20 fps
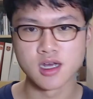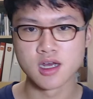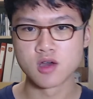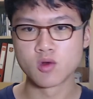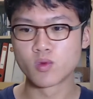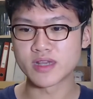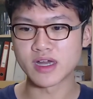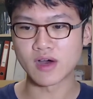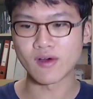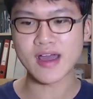
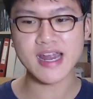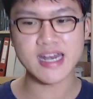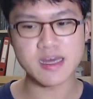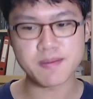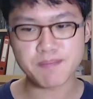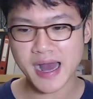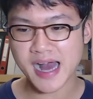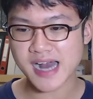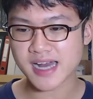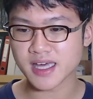without any
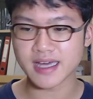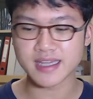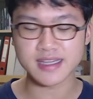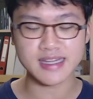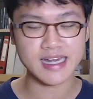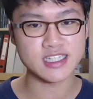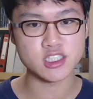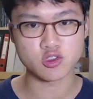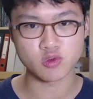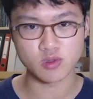backing, and
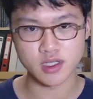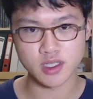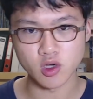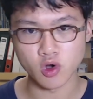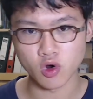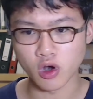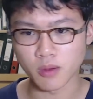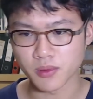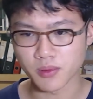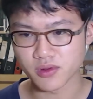that's really a
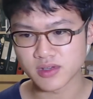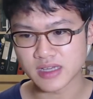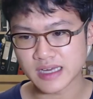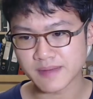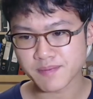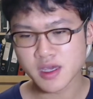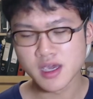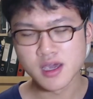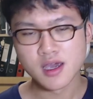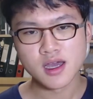horrible thing.
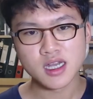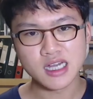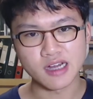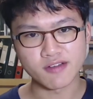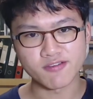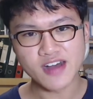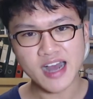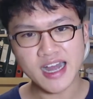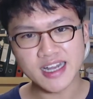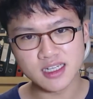Now,
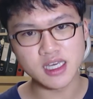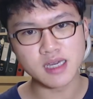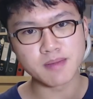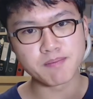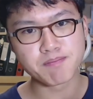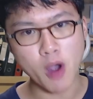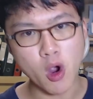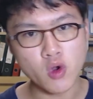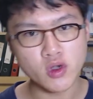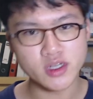finally,
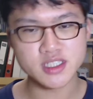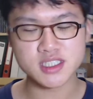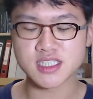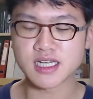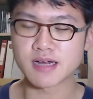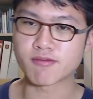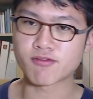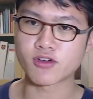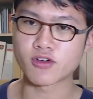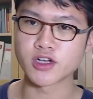bonus
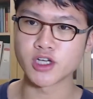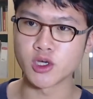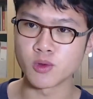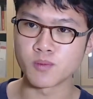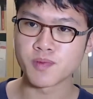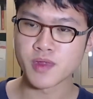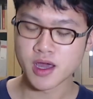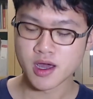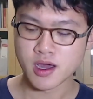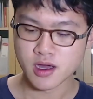tip for you.
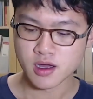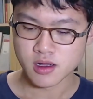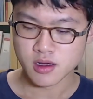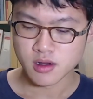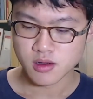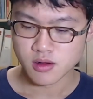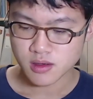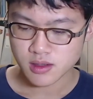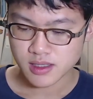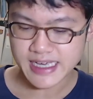
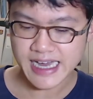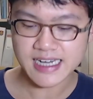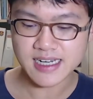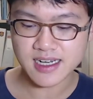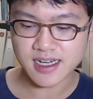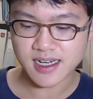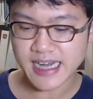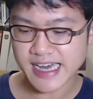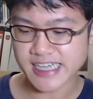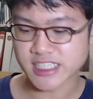Get an
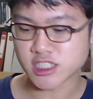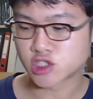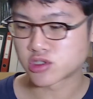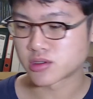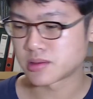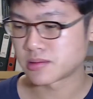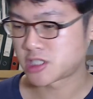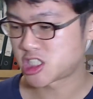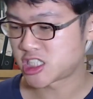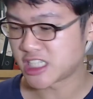extra
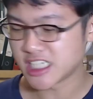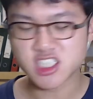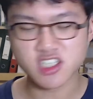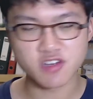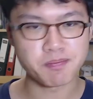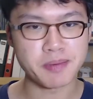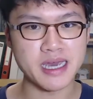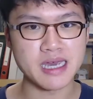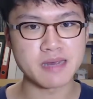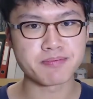sheet of
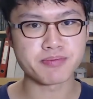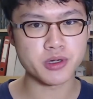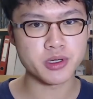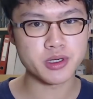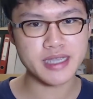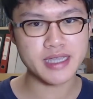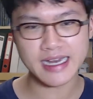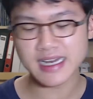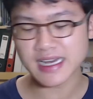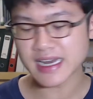paper,
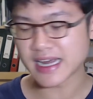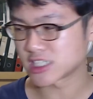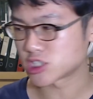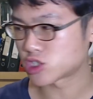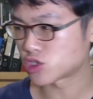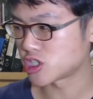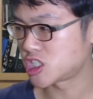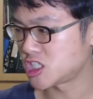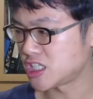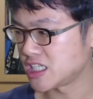get an extra
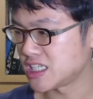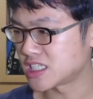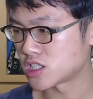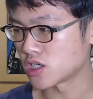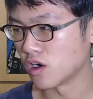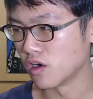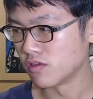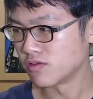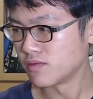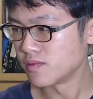sheet
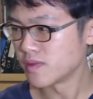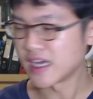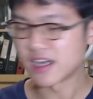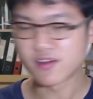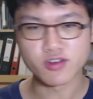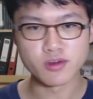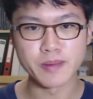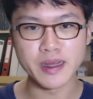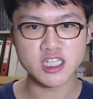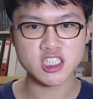of
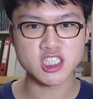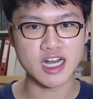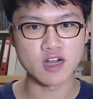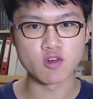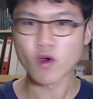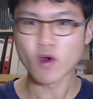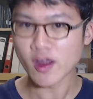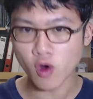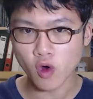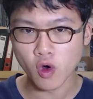information, and
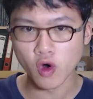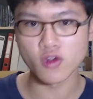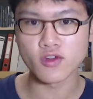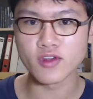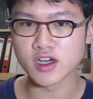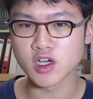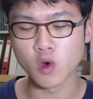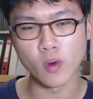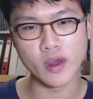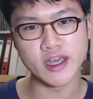write all the
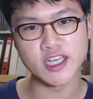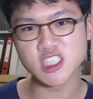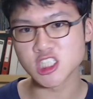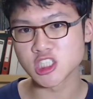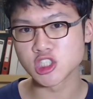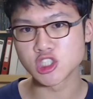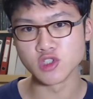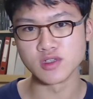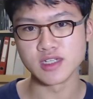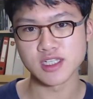equations
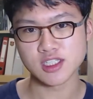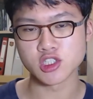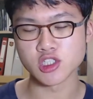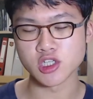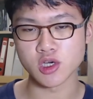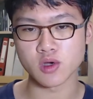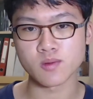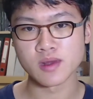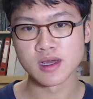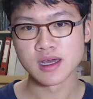you need to know
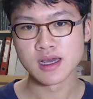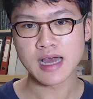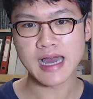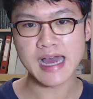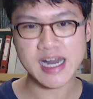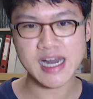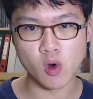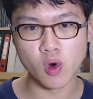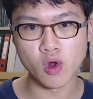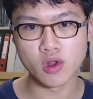and
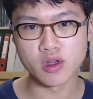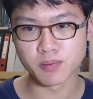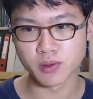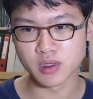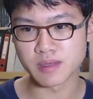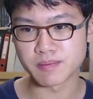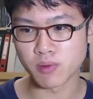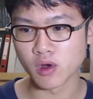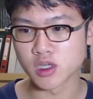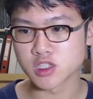all the bullet
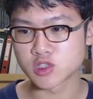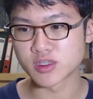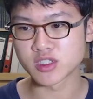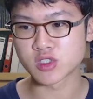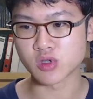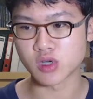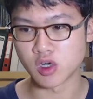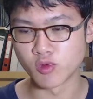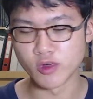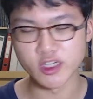points which
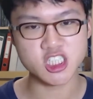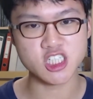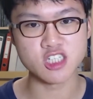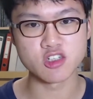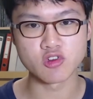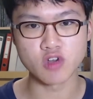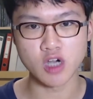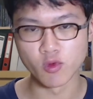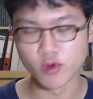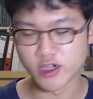were
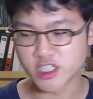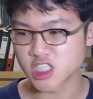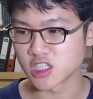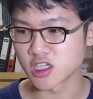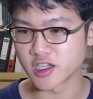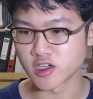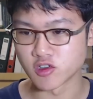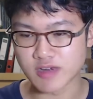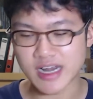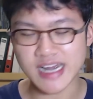originally
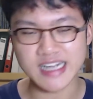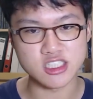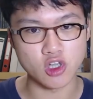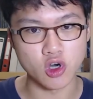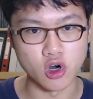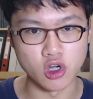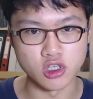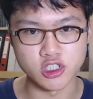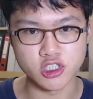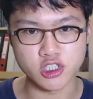read
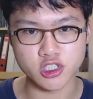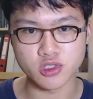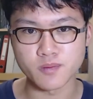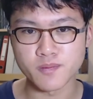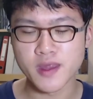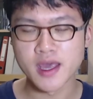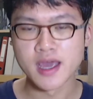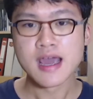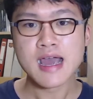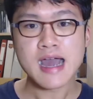onto.
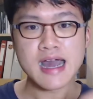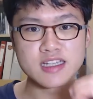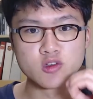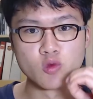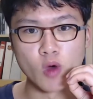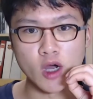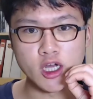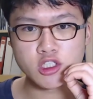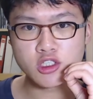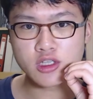And then
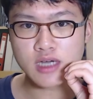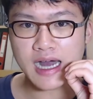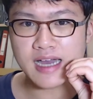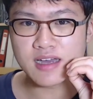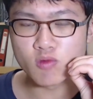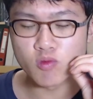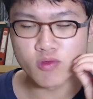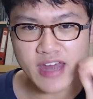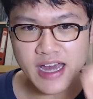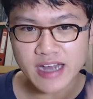what I
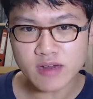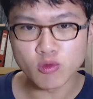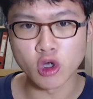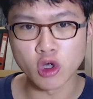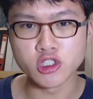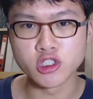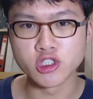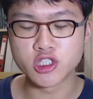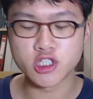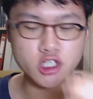then want
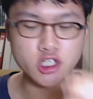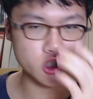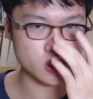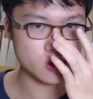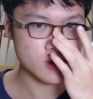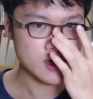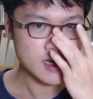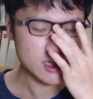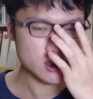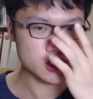you to do
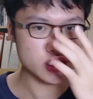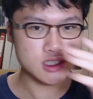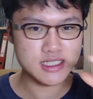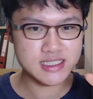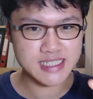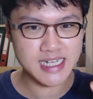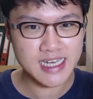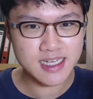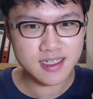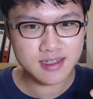is to
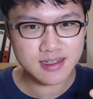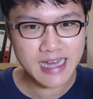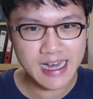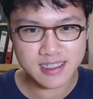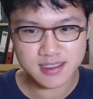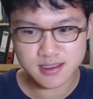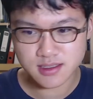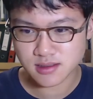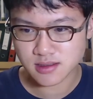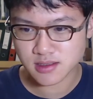take that
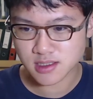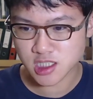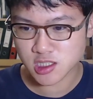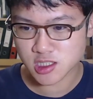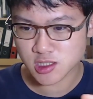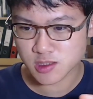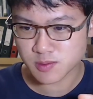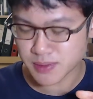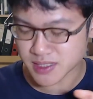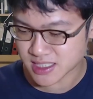
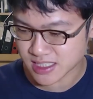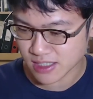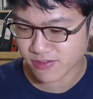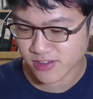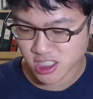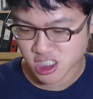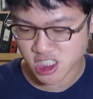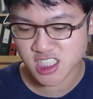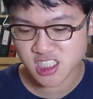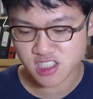specific
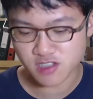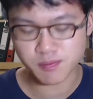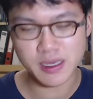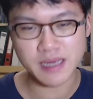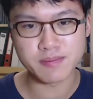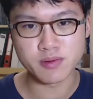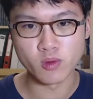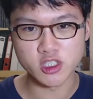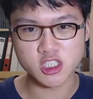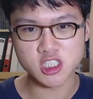sheet of paper,
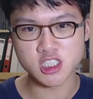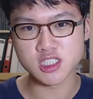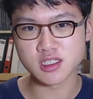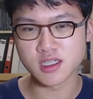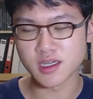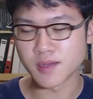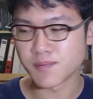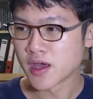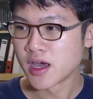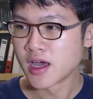which is
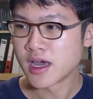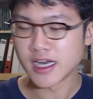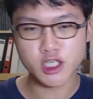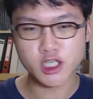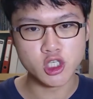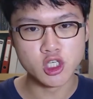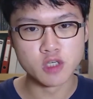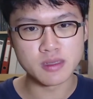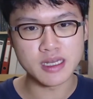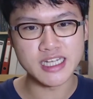the
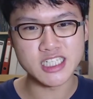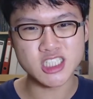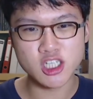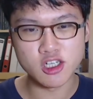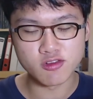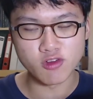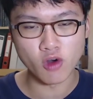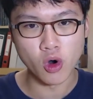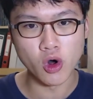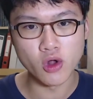accumulation of
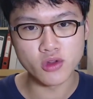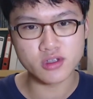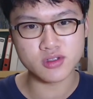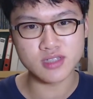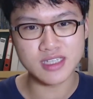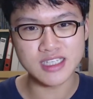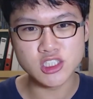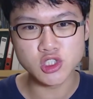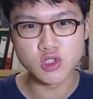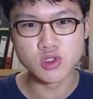all the
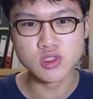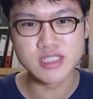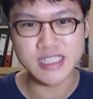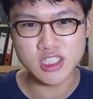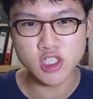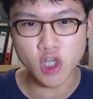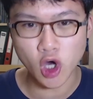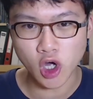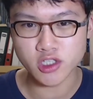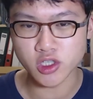things you did
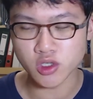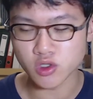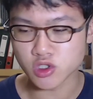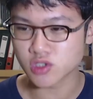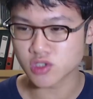not know.